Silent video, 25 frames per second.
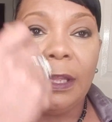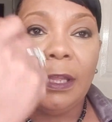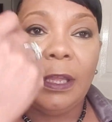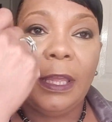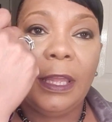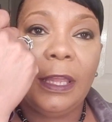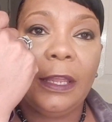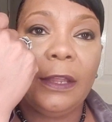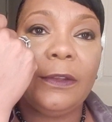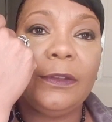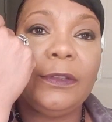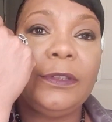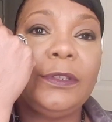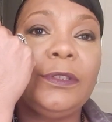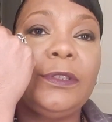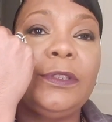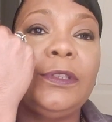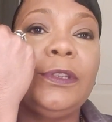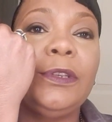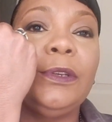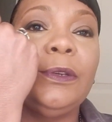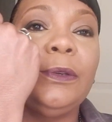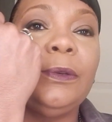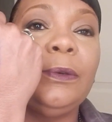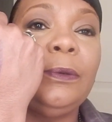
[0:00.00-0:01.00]
Here's
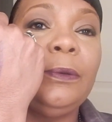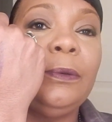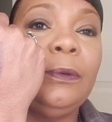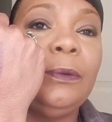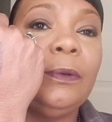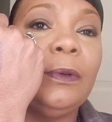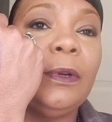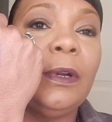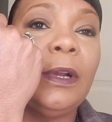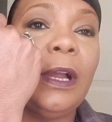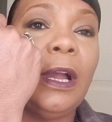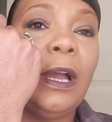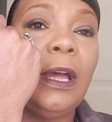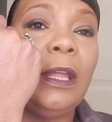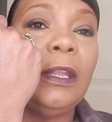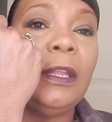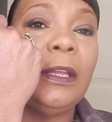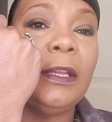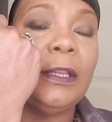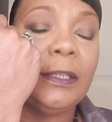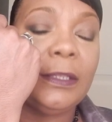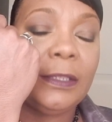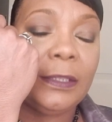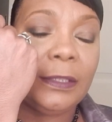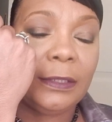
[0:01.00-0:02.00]
two
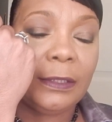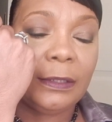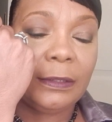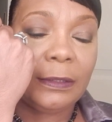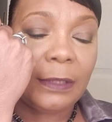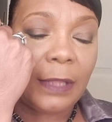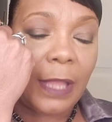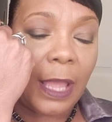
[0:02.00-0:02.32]
colors.